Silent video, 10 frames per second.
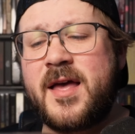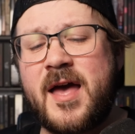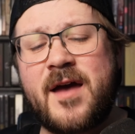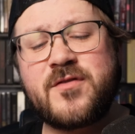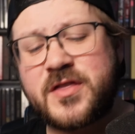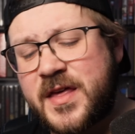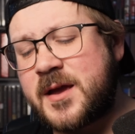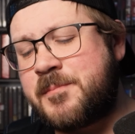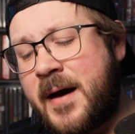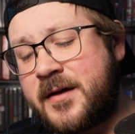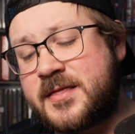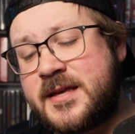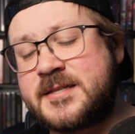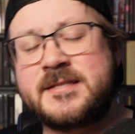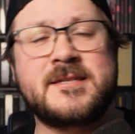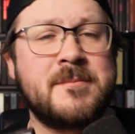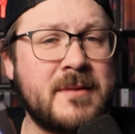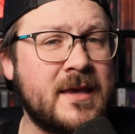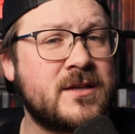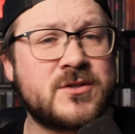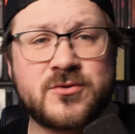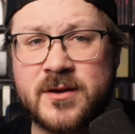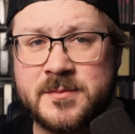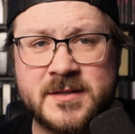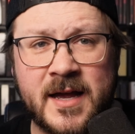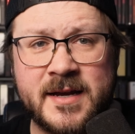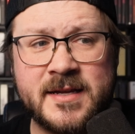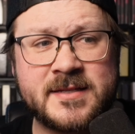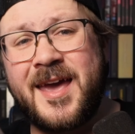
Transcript: Everything about this to me screams 90s.